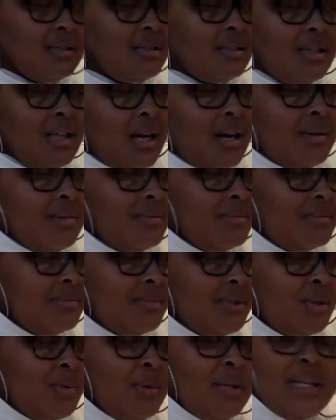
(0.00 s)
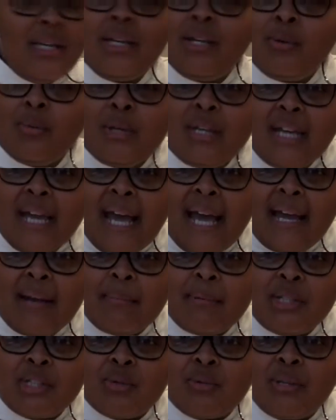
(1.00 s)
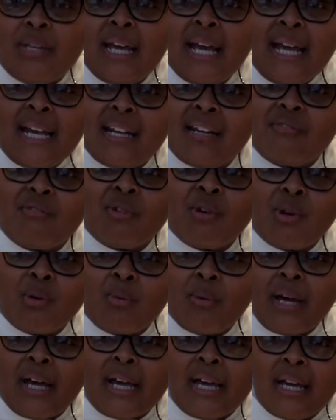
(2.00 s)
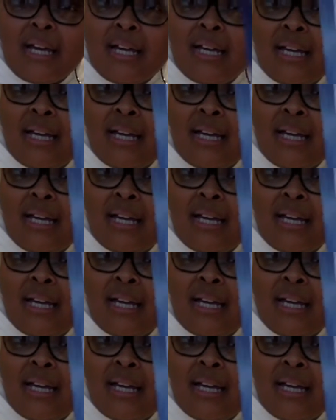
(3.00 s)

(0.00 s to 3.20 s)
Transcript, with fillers: No, you in you in your head, but you in your head in the wrong way.